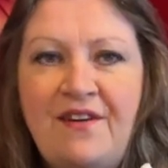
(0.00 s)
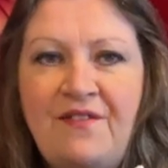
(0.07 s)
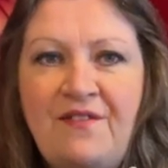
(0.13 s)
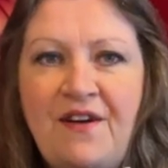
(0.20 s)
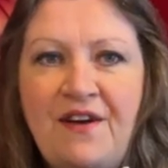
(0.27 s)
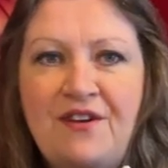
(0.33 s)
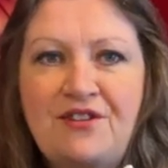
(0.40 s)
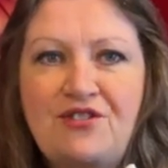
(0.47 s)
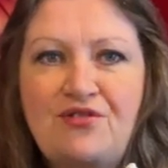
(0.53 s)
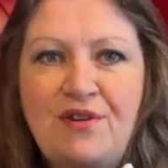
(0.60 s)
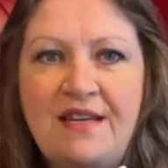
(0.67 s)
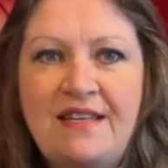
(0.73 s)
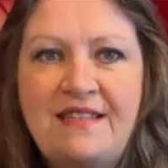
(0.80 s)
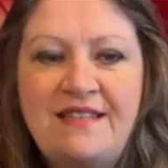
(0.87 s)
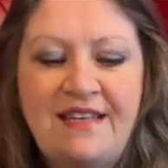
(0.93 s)
fir
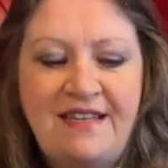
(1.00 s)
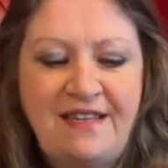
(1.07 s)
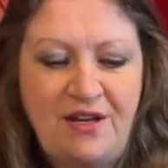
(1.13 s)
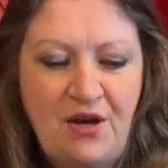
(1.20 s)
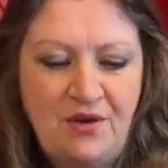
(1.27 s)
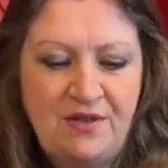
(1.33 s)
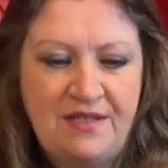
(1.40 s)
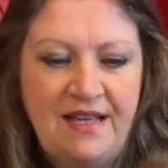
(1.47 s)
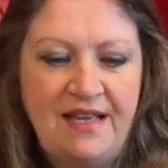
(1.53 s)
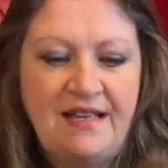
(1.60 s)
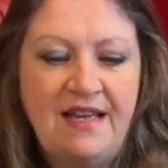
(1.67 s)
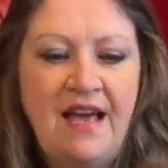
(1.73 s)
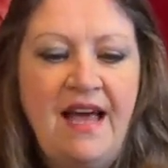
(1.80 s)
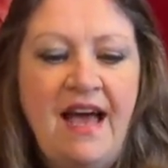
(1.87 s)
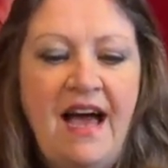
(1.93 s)
tree tea
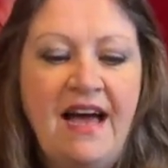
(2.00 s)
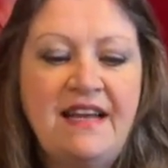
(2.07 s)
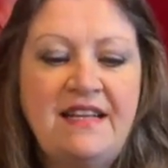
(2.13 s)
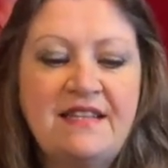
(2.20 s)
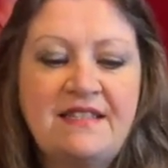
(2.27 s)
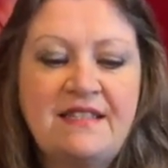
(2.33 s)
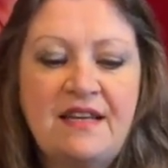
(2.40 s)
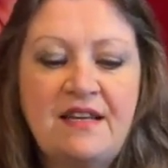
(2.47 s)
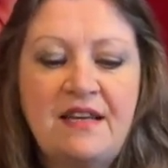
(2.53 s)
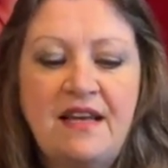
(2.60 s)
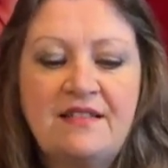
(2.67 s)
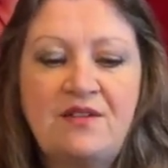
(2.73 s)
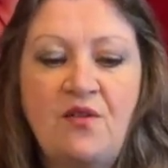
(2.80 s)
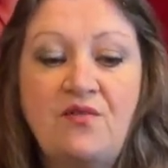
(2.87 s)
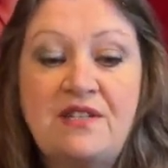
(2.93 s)
cosy. And it's
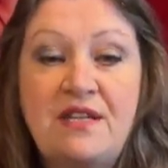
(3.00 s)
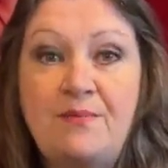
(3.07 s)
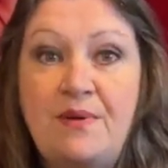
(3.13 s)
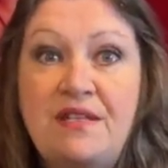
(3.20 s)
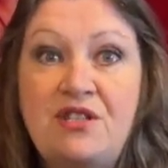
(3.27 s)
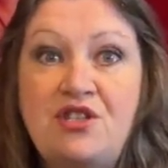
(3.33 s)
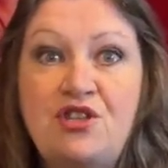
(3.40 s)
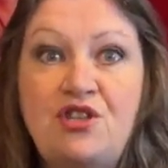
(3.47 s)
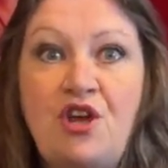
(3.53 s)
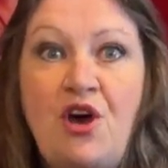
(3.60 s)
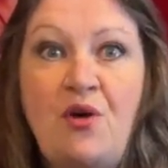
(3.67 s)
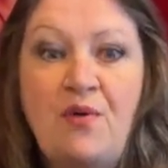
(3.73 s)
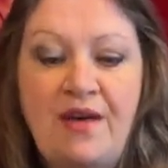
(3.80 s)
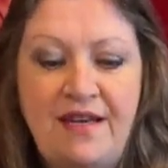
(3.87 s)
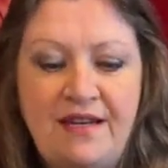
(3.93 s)
obviously been
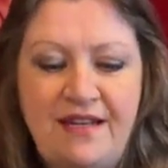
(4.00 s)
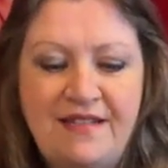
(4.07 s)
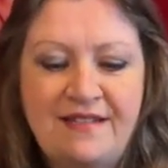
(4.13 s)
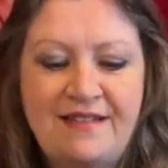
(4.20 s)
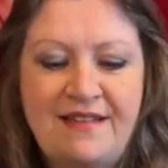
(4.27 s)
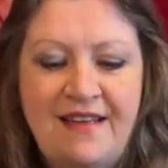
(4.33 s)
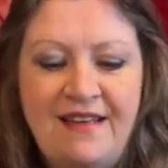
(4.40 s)
snowing. It's